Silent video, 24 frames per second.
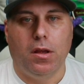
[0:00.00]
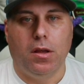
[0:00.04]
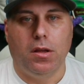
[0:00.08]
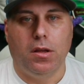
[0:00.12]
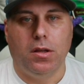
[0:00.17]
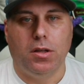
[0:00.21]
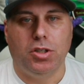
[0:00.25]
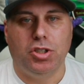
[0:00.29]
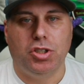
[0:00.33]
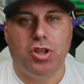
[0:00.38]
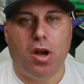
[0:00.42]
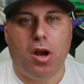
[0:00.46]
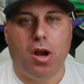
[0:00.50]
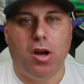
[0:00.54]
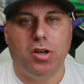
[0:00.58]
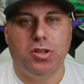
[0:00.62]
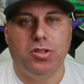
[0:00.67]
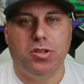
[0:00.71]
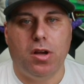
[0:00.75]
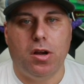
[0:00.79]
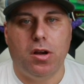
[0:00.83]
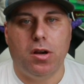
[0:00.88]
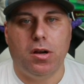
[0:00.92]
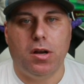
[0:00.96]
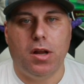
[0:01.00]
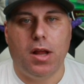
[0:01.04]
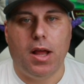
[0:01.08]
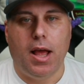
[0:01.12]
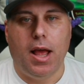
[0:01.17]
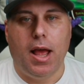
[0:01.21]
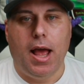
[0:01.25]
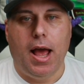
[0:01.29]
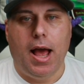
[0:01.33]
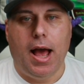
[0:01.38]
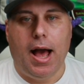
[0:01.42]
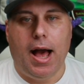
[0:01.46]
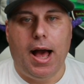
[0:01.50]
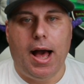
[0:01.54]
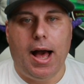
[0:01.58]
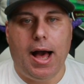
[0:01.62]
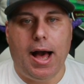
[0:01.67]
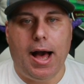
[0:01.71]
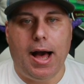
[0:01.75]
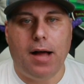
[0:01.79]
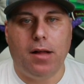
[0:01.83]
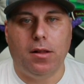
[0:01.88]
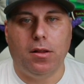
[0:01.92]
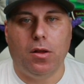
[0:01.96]
Charizard
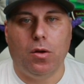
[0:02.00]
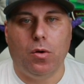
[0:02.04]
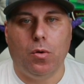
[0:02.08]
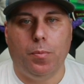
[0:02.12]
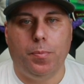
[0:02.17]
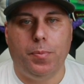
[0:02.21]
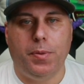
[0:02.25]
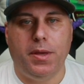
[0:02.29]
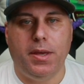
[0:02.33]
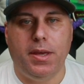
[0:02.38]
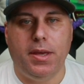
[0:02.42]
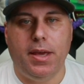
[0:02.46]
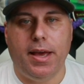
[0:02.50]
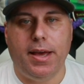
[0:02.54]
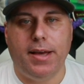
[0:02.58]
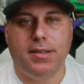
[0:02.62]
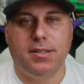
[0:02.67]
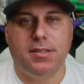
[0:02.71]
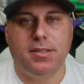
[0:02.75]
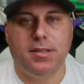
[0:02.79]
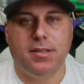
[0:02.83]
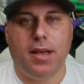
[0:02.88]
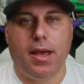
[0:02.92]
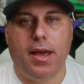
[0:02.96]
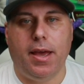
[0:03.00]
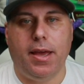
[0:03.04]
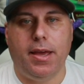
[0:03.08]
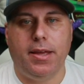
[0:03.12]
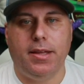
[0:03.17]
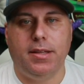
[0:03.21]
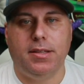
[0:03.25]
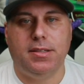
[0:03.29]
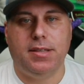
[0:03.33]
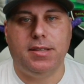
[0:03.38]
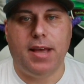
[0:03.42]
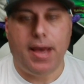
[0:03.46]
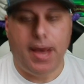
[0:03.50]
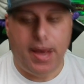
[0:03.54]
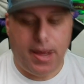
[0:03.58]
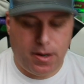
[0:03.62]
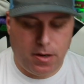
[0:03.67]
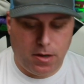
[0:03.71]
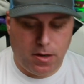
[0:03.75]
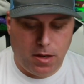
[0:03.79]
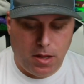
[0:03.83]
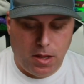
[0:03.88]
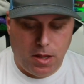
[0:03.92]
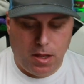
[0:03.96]
Hollow PSA
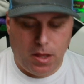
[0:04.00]
10.